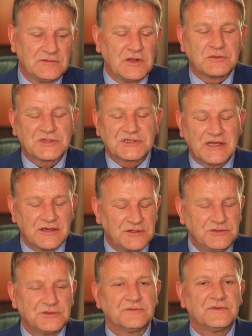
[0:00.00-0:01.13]
were certain
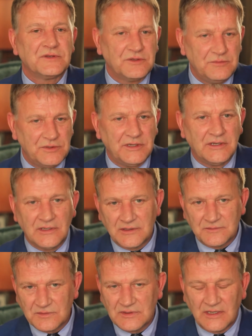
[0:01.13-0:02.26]
issues within the community
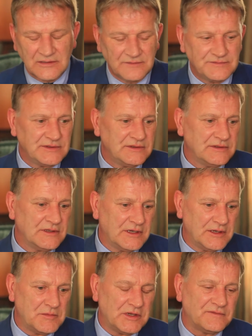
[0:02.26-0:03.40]
I lived in,
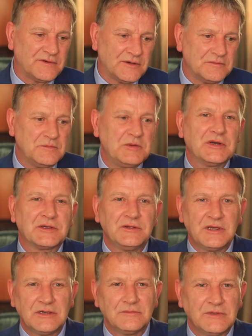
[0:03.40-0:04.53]
and I thought maybe I could
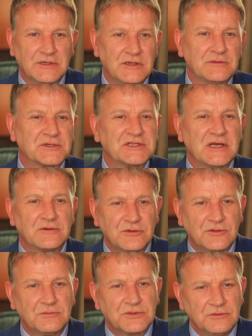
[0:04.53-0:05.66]
help there. And there were certain
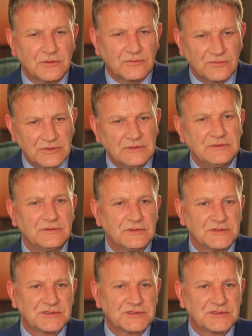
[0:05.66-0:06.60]
groups who were really